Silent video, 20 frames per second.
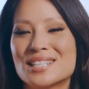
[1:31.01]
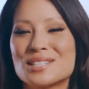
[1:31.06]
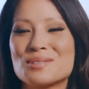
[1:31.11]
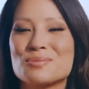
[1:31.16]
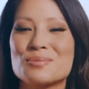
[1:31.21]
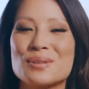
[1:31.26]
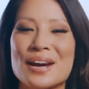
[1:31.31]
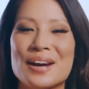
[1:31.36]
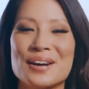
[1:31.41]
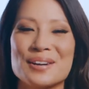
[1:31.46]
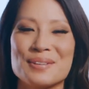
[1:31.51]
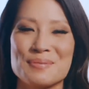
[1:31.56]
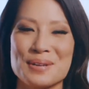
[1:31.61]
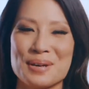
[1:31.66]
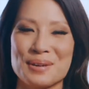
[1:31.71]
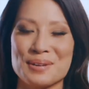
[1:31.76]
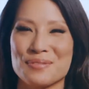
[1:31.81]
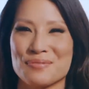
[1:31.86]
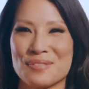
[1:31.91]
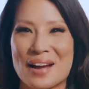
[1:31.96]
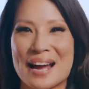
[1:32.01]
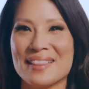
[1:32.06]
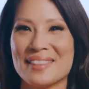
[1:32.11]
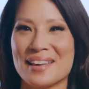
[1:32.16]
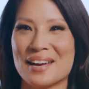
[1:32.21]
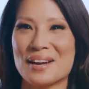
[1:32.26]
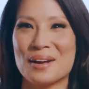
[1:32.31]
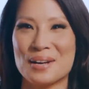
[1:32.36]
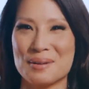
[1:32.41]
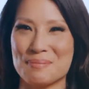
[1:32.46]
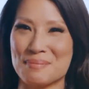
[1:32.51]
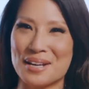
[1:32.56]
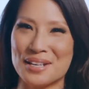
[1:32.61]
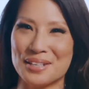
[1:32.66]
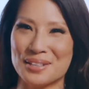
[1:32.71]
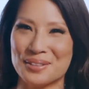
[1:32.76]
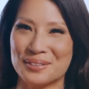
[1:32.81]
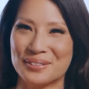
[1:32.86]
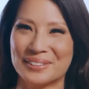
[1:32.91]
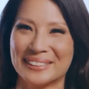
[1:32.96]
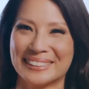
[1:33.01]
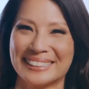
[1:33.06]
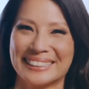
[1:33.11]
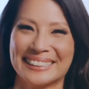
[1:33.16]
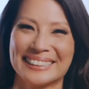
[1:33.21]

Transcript: it's rare to be able to find that on a menu.